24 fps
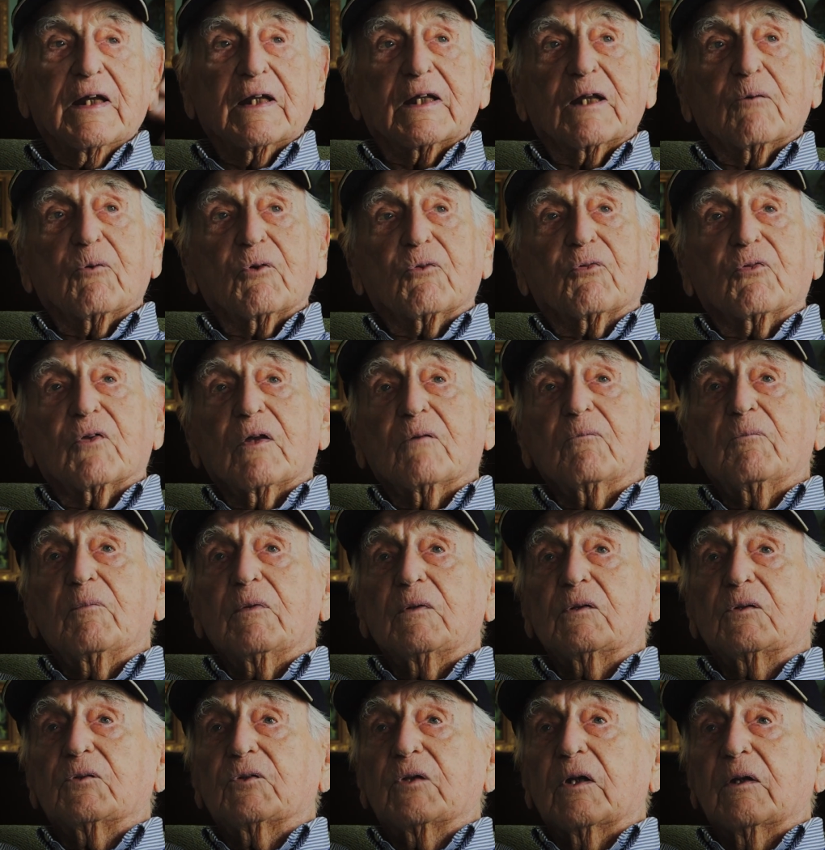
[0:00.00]
There was
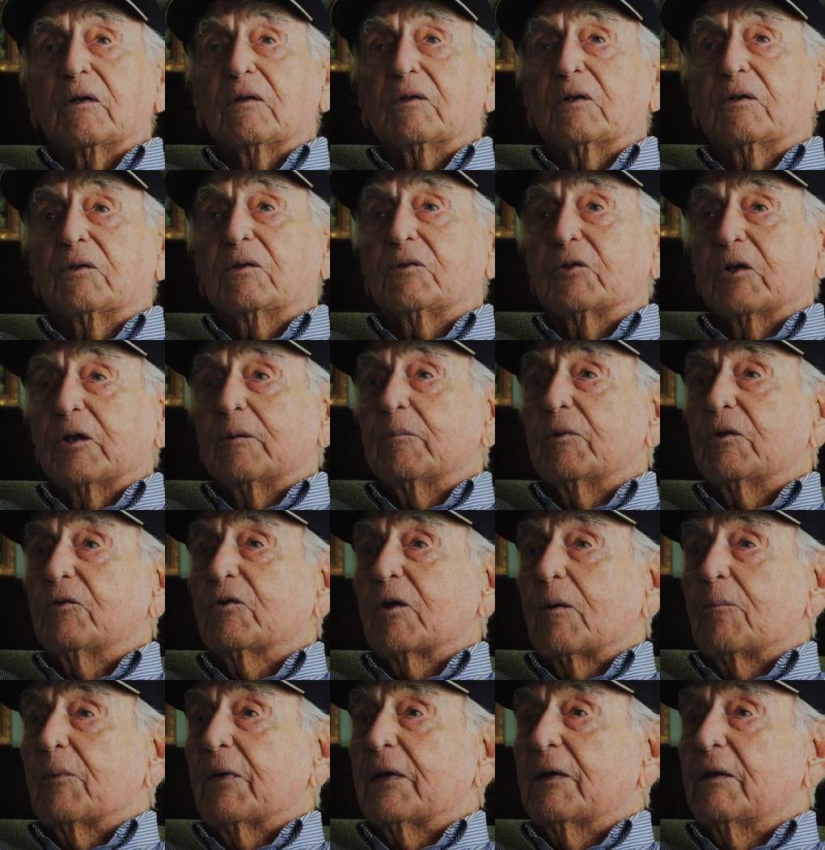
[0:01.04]
uh, Germans
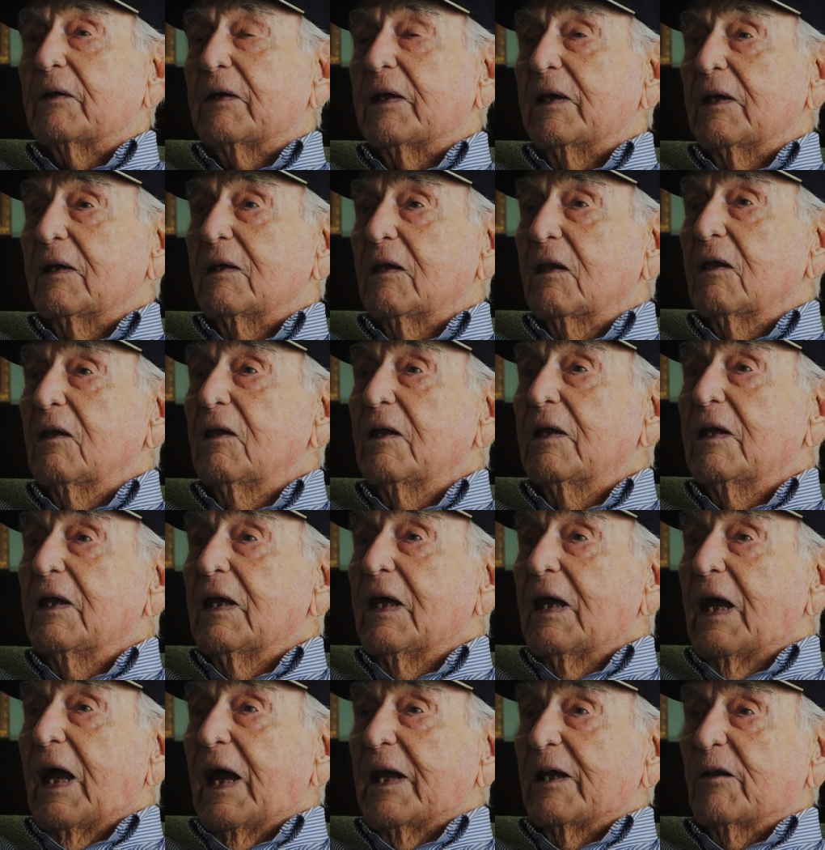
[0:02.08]
up on a hill,
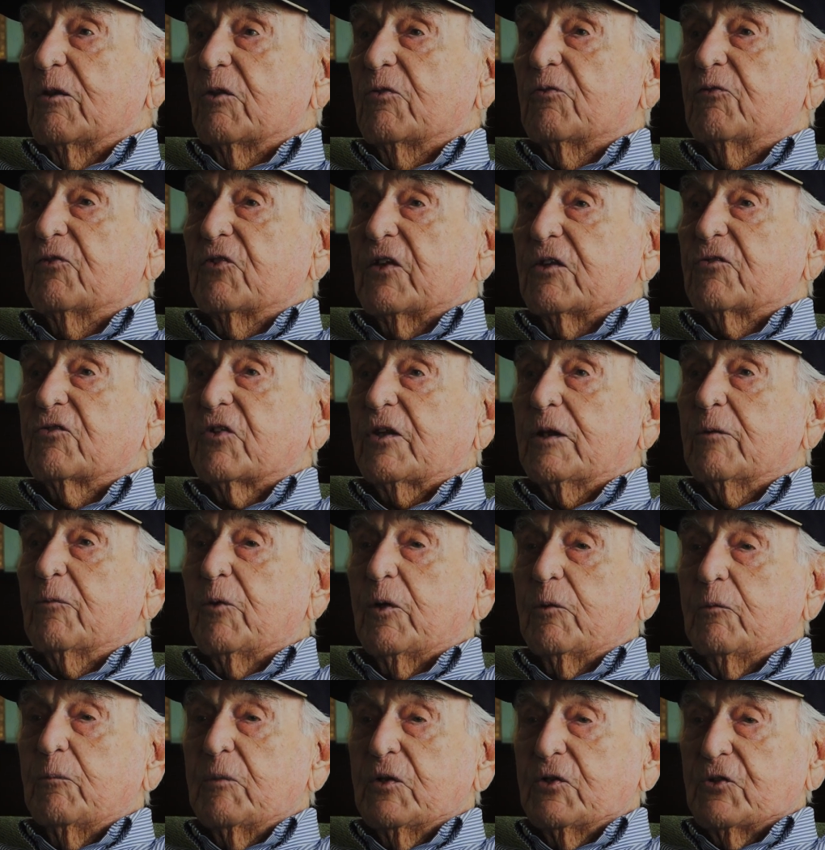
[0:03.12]
and there was six of them
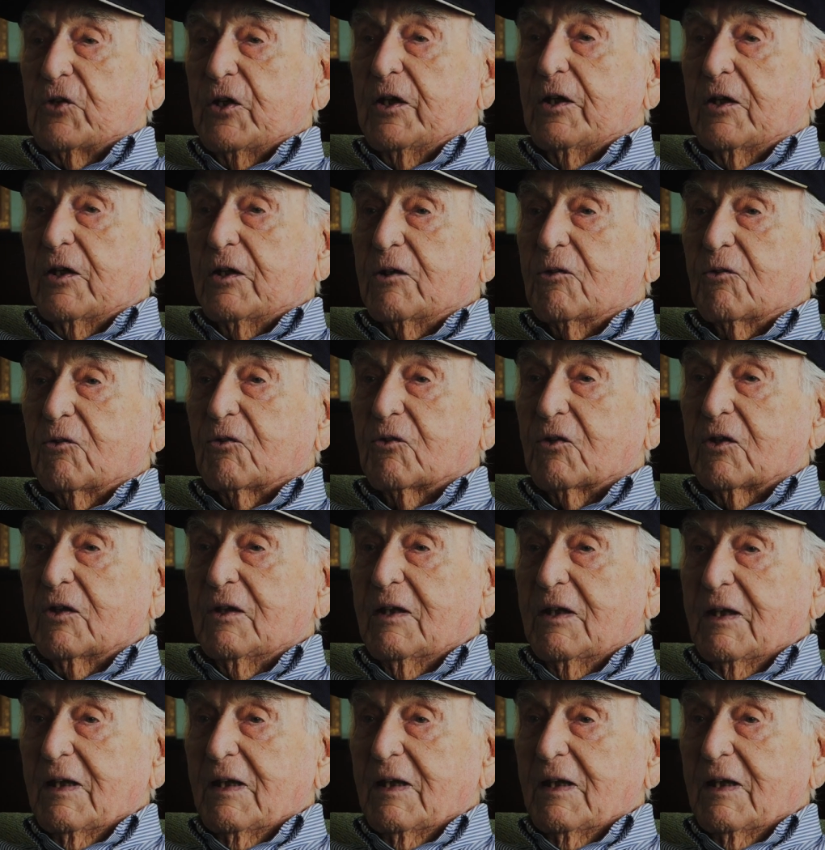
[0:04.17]
with machine guns.